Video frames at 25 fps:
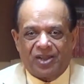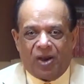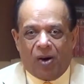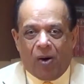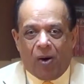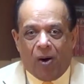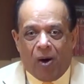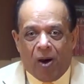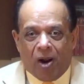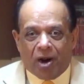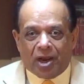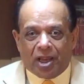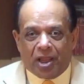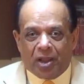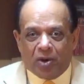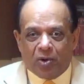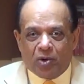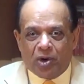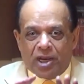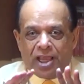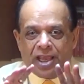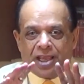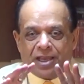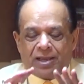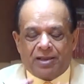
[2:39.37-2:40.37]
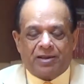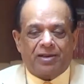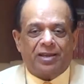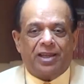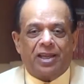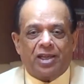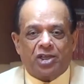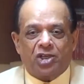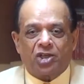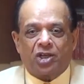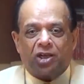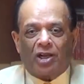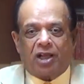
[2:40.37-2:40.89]
or unique
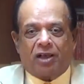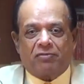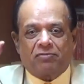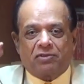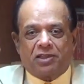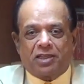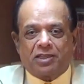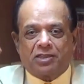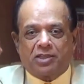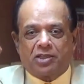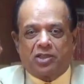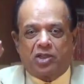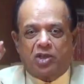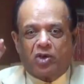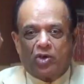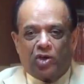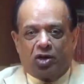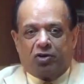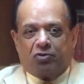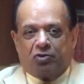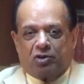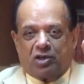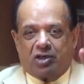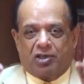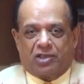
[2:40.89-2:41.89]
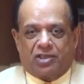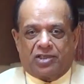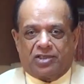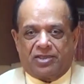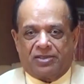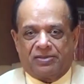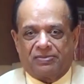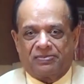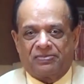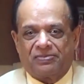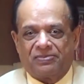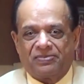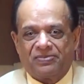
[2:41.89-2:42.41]
creation of this
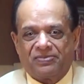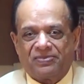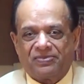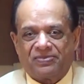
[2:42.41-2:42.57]
universe.